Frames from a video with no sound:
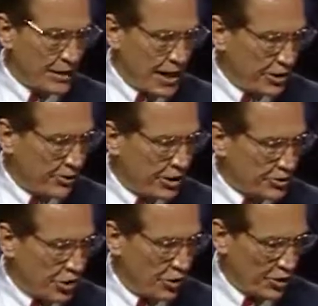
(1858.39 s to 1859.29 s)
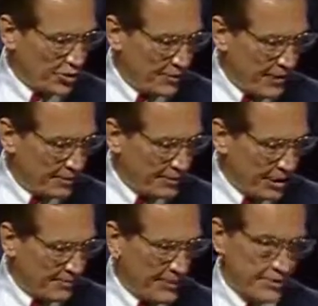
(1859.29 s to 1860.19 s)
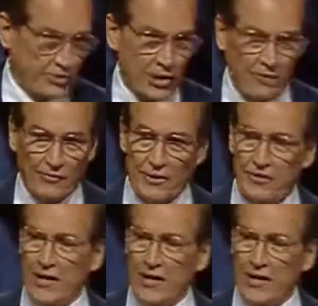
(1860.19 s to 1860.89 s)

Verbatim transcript: not only does the Holy Spirit tell me the son of,